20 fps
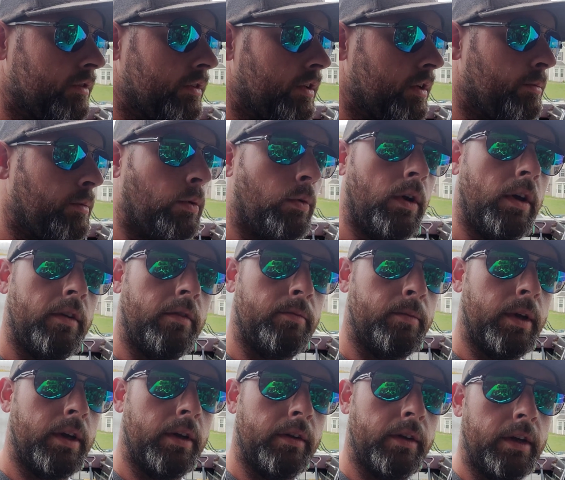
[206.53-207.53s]
tell my wife,
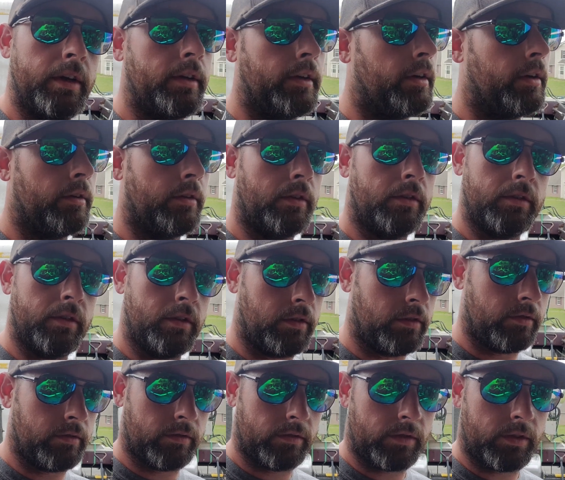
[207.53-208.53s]
man, hey, you know, the, the
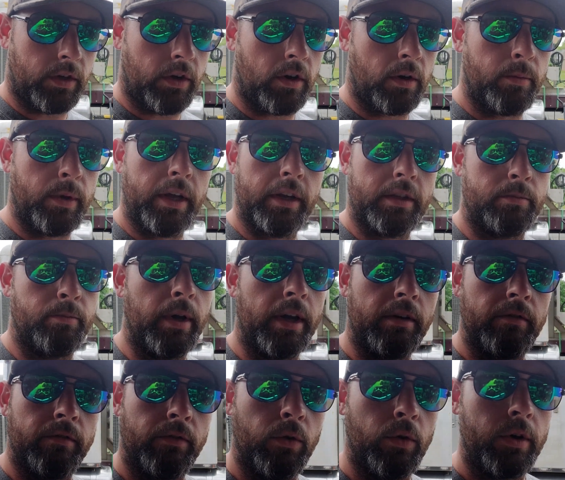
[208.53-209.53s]
car made its
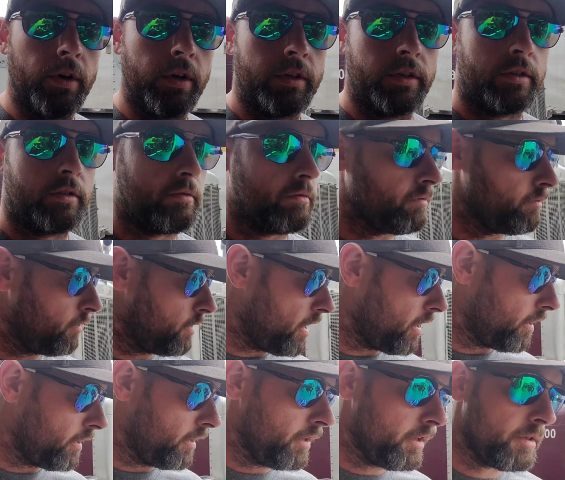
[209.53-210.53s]
maiden voyage
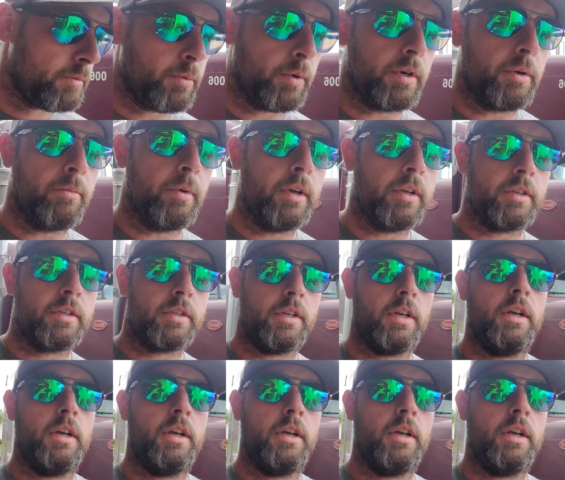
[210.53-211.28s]
without a hitch pretty much.